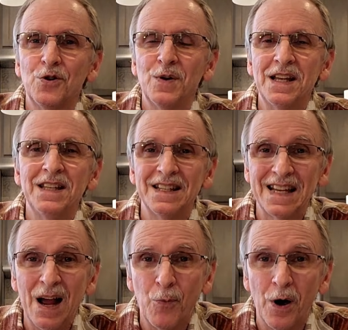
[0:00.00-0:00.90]
drinking the
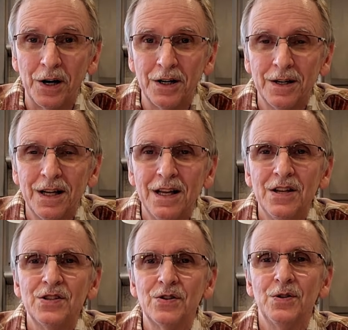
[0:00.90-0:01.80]
tap water.
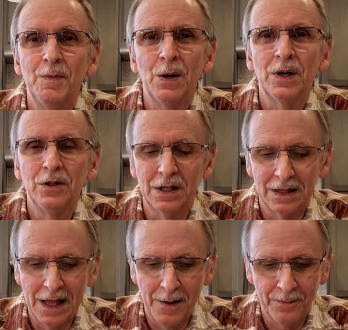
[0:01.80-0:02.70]
So you might want to look at
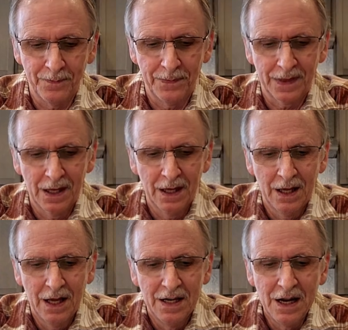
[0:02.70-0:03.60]
that.
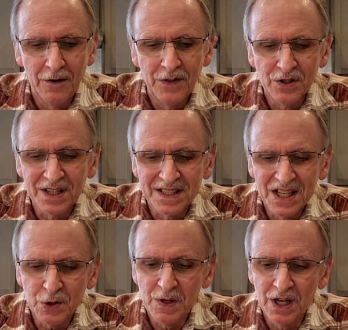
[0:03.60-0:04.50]
Now, if there's a
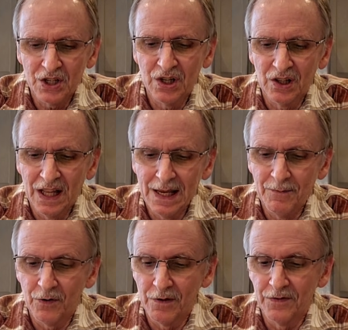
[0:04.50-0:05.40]
cyst reduction claim
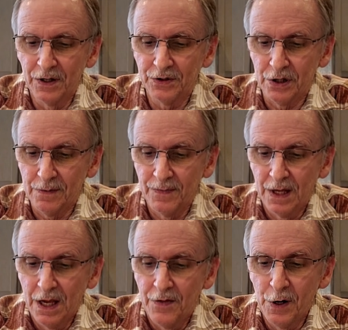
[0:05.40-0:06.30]
for the filter,
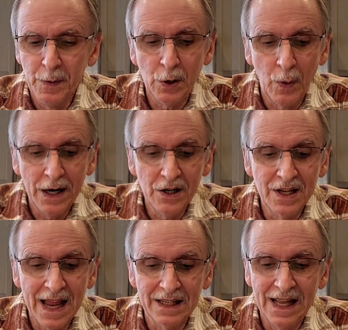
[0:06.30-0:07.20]
they're required
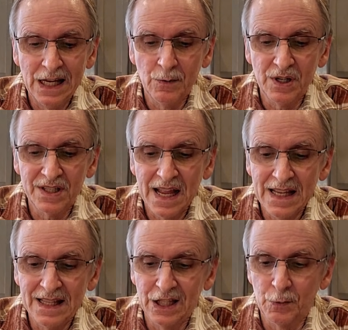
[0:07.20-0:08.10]
to add language
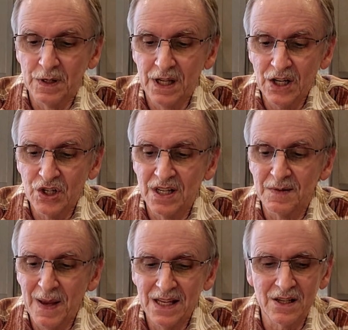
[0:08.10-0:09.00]
stating that the reduction is
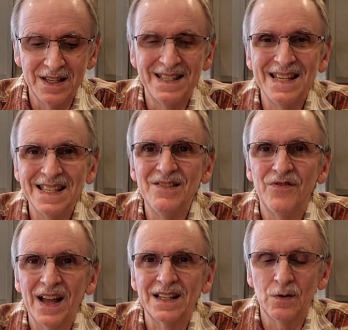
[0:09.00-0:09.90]
based on
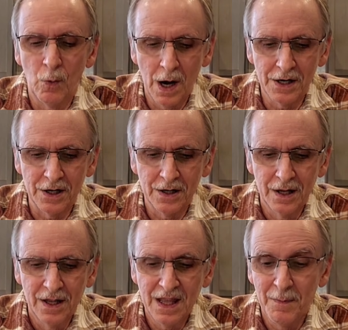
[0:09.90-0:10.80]
disinfected water
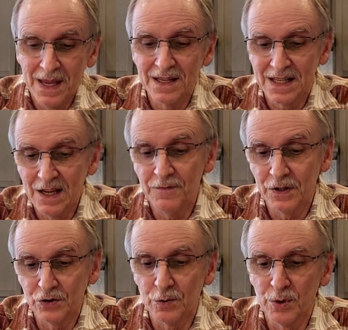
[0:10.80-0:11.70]
that may contain
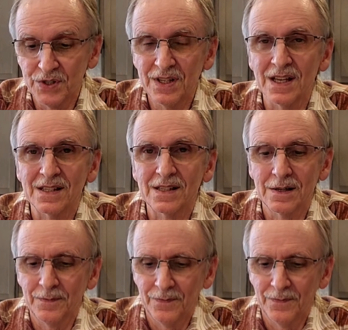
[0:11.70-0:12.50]
filterable cysts.